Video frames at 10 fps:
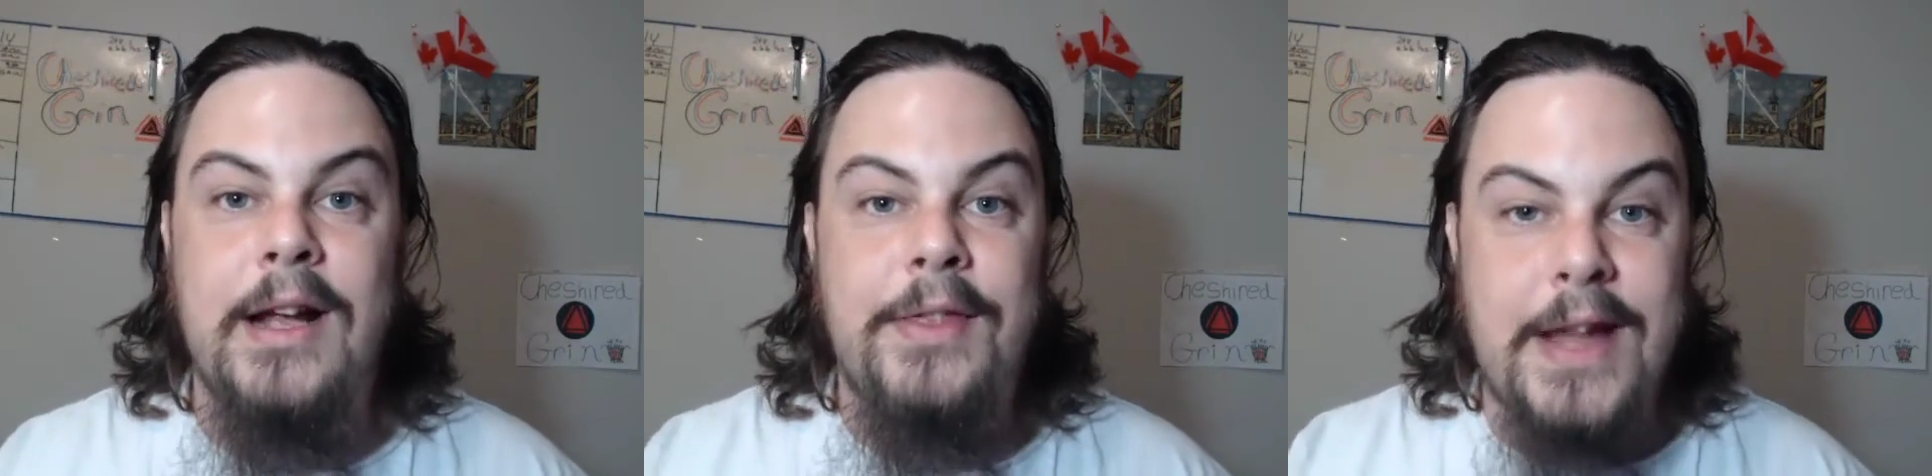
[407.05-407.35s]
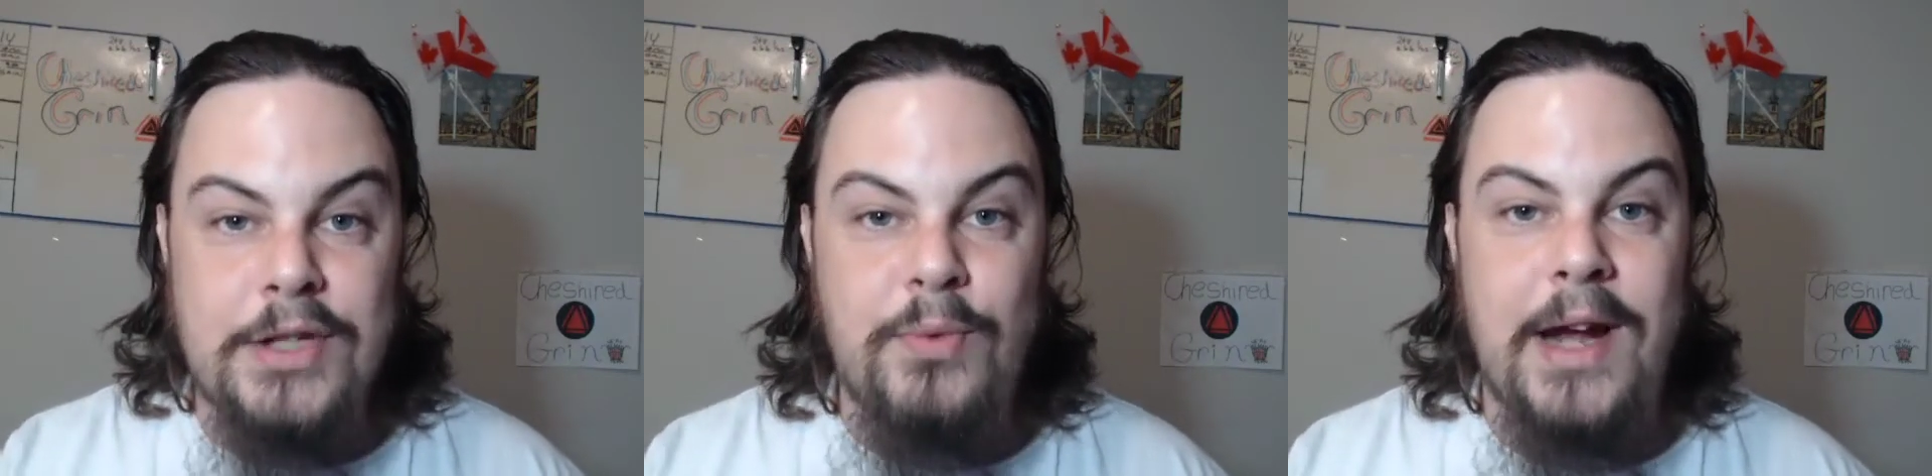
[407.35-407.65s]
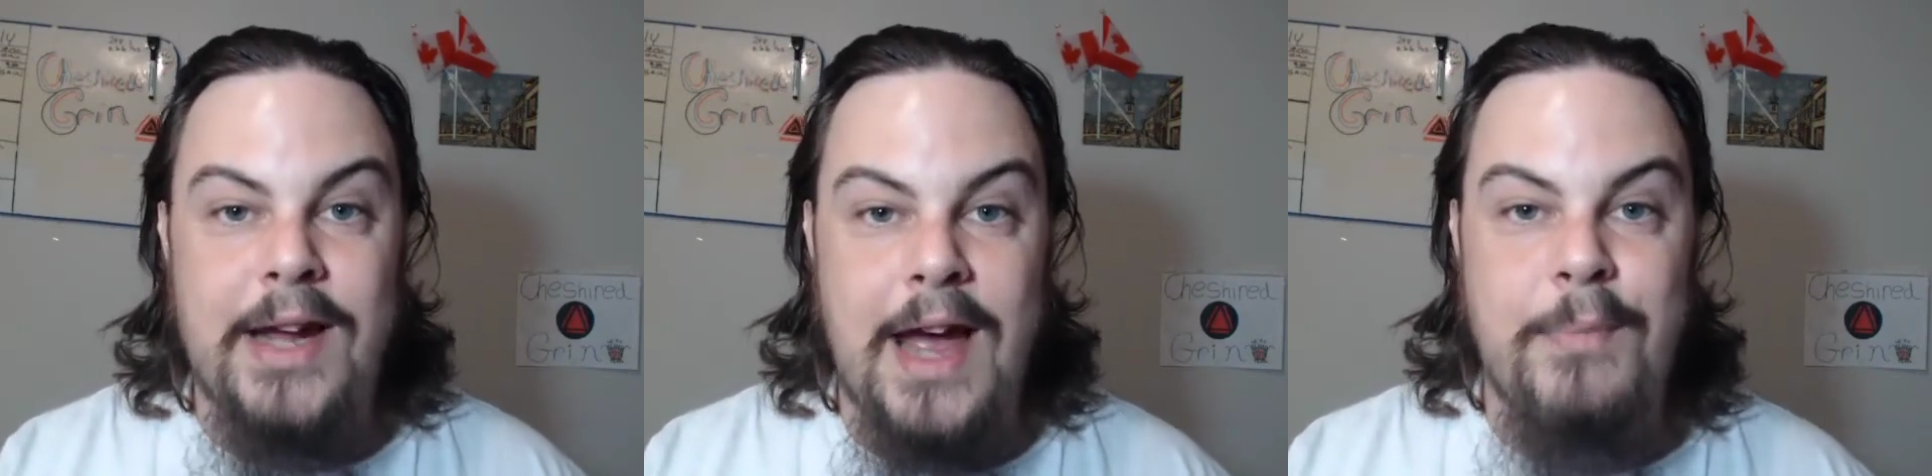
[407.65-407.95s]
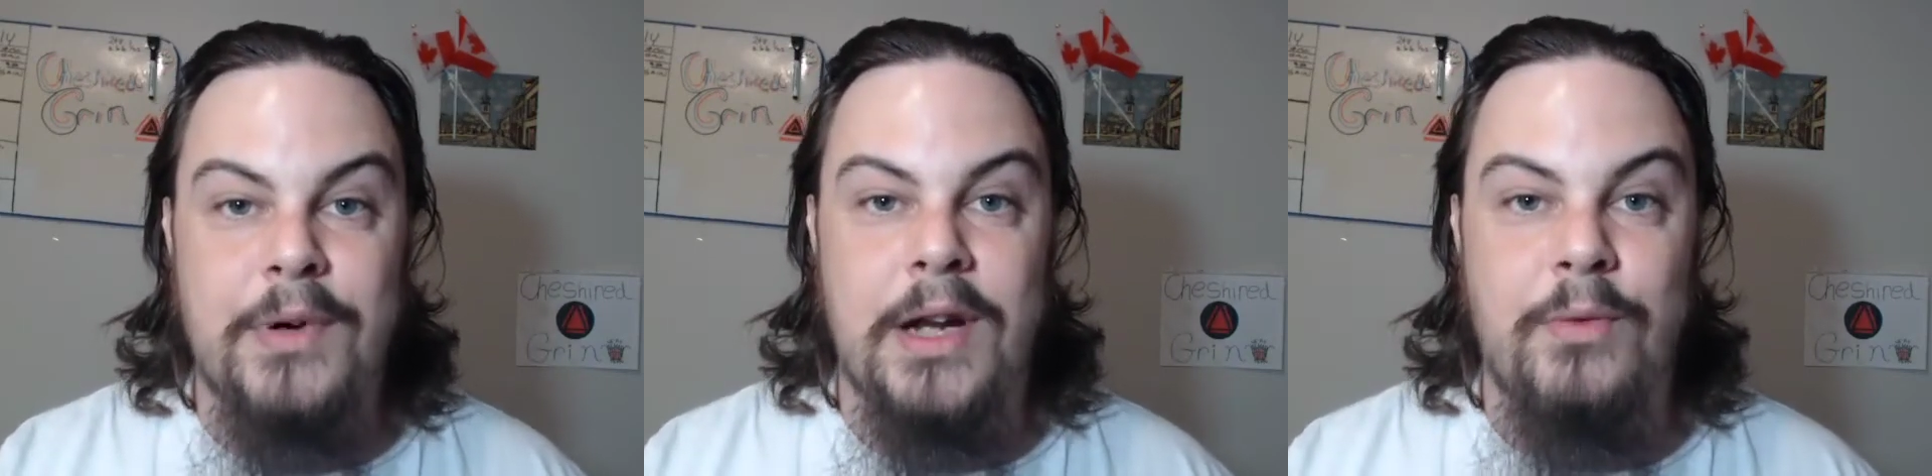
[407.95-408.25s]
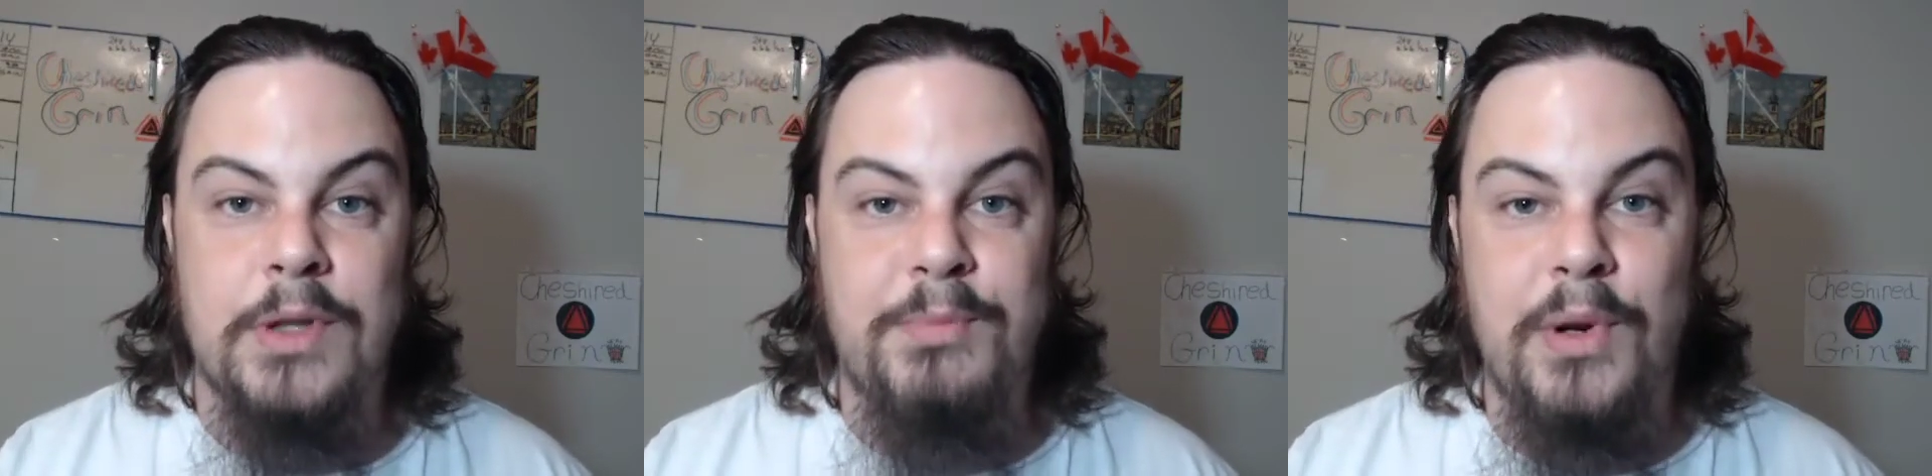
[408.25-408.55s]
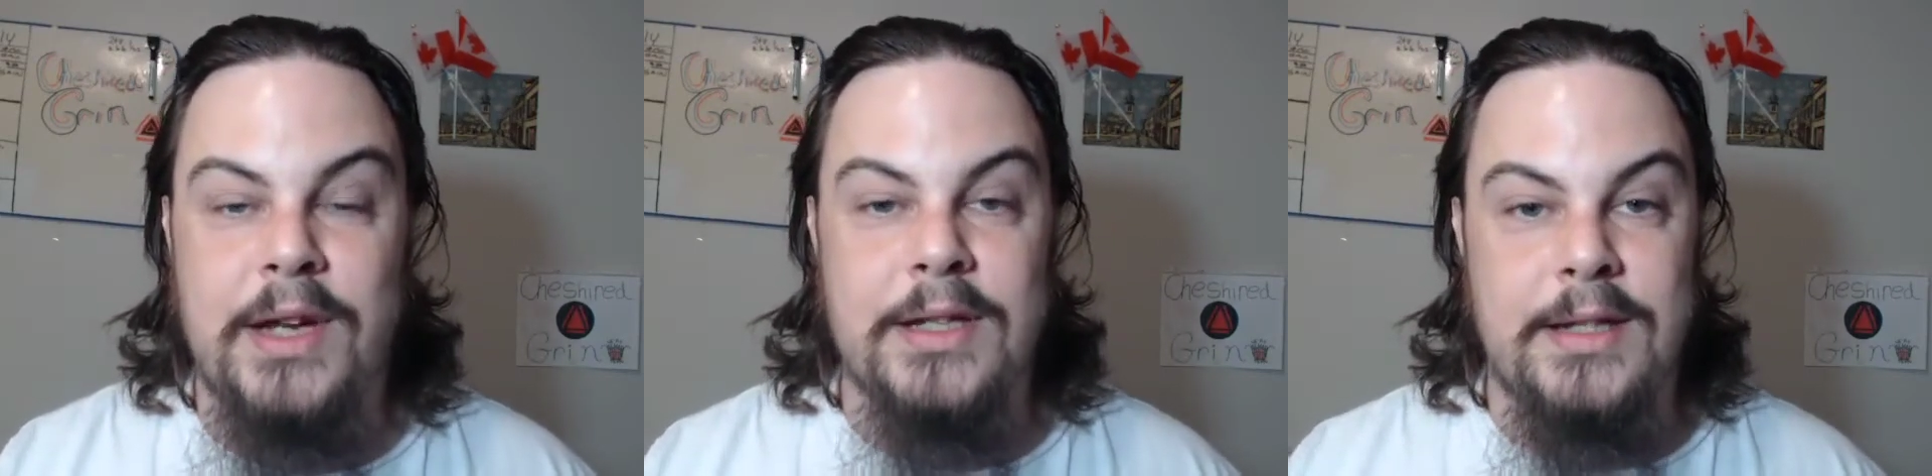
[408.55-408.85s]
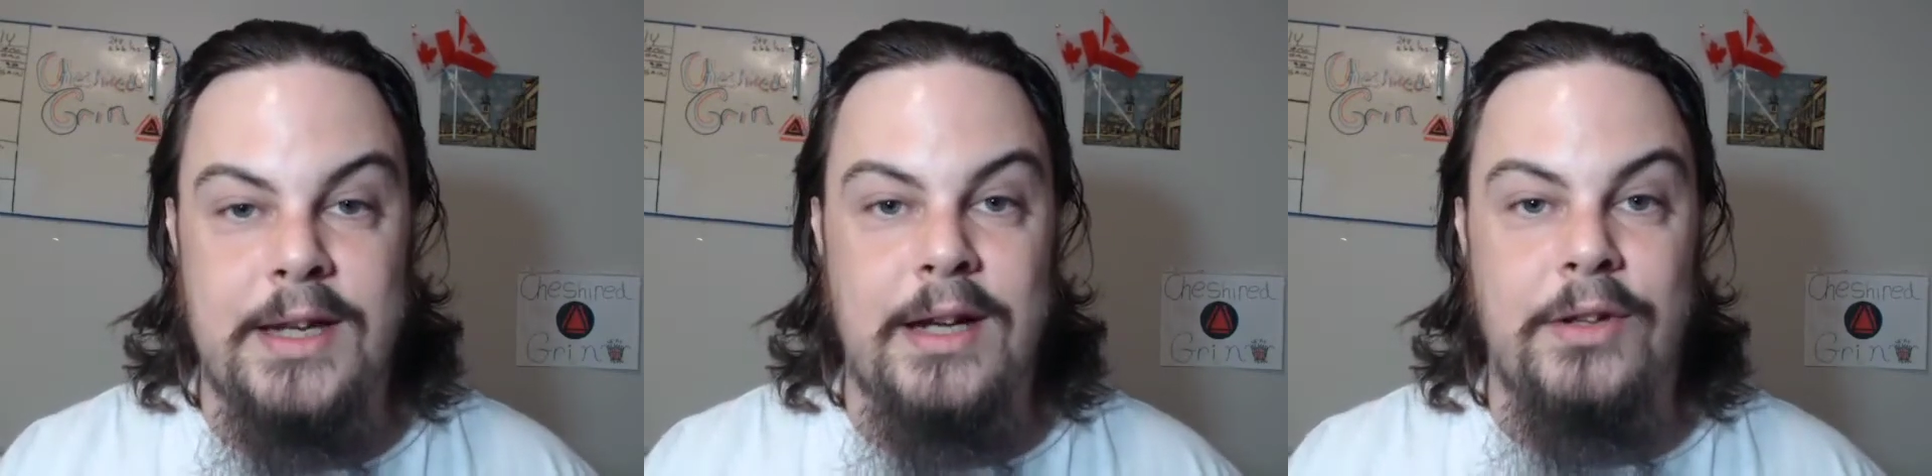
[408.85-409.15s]
That's why Kaepernick was putting his
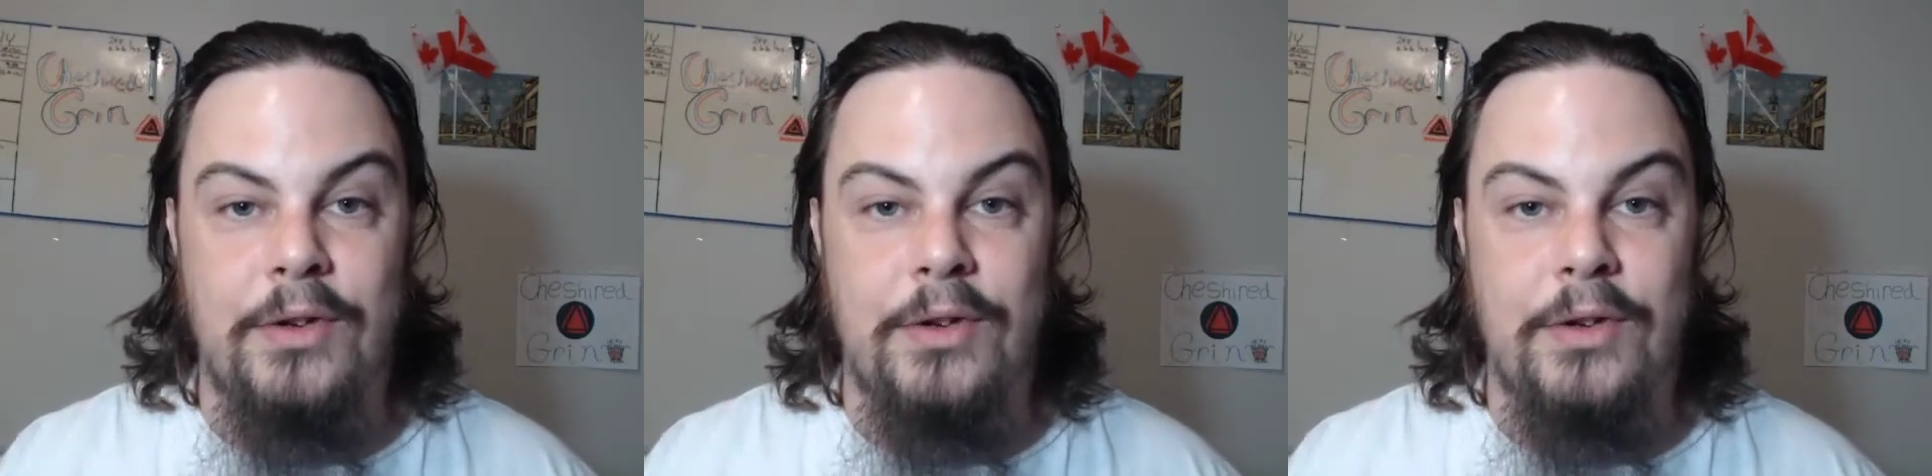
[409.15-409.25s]
knee on the